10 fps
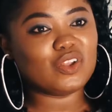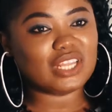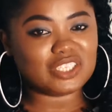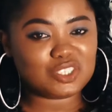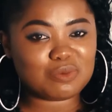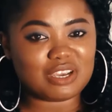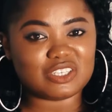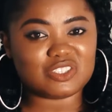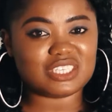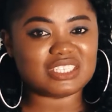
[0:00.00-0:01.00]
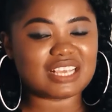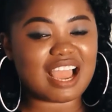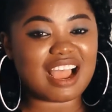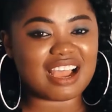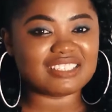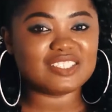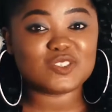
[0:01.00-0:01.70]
on our Gmail address at